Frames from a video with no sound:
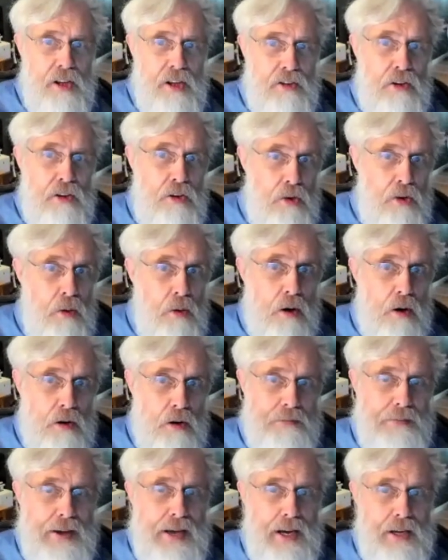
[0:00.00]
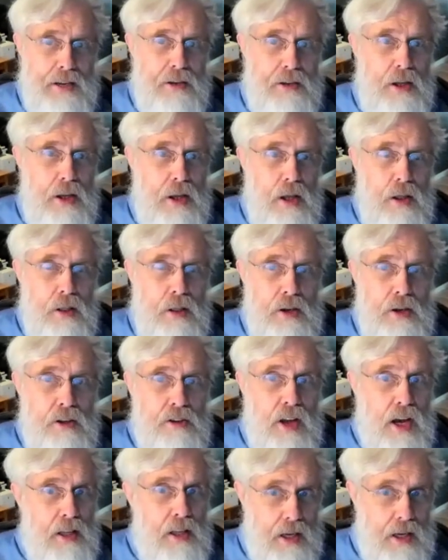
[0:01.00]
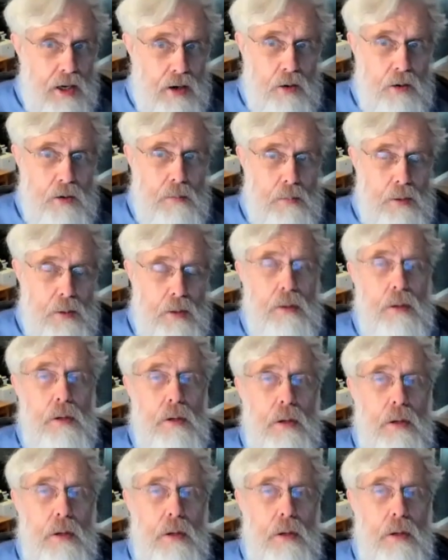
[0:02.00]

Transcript: is a new artifact that is highly heritable.